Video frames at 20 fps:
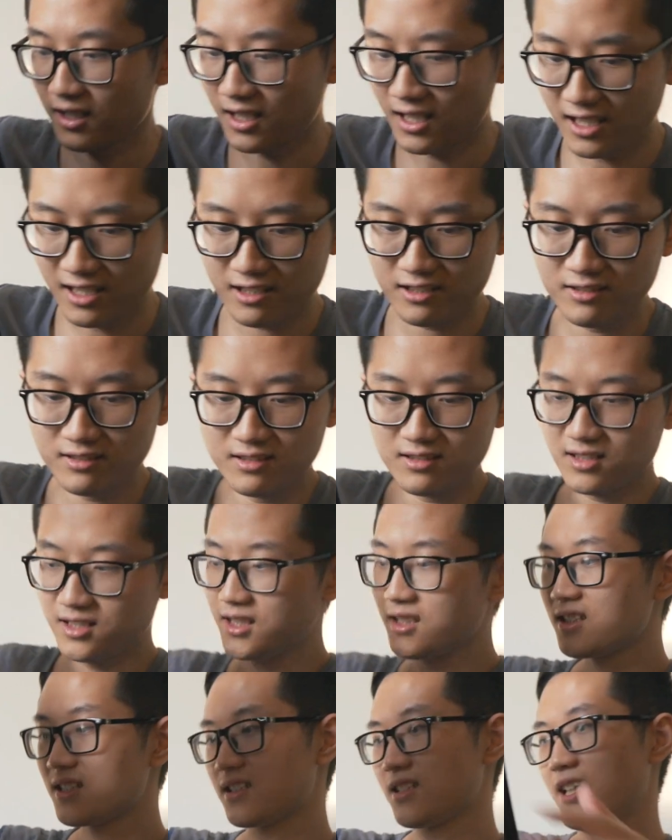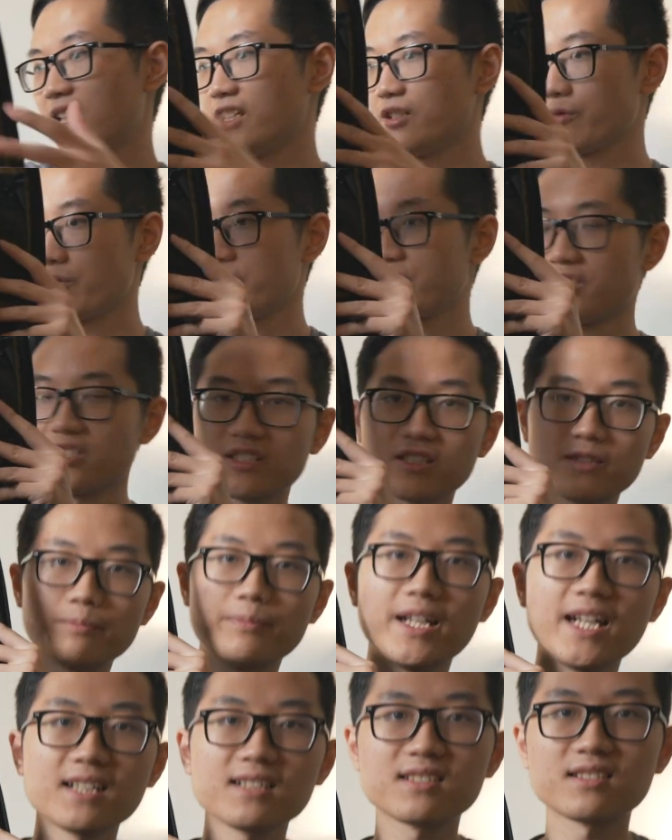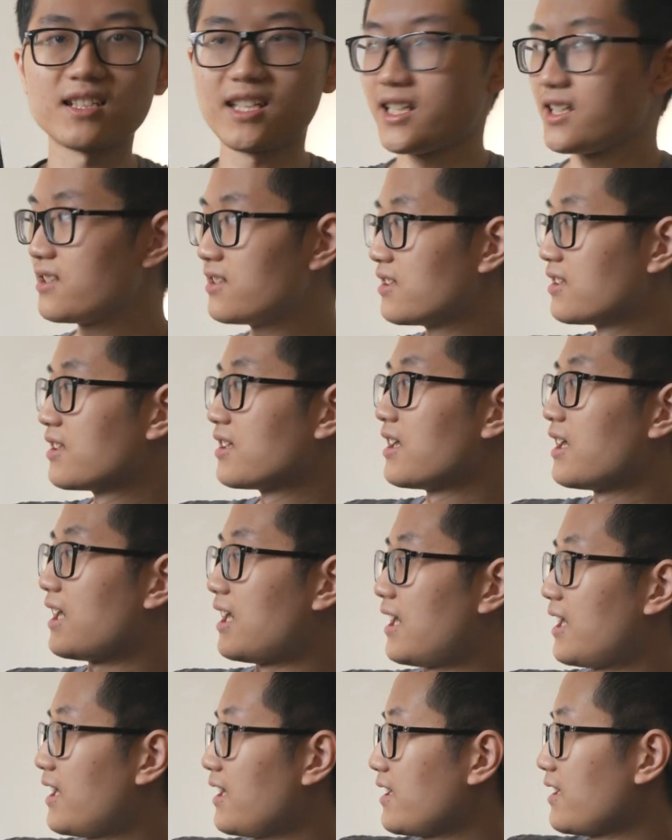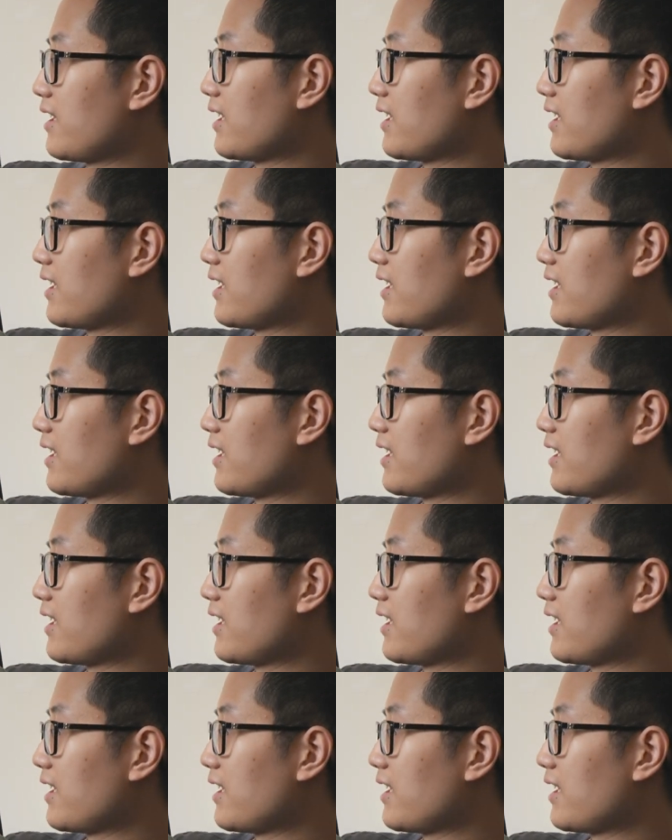On this side, which is the back side, I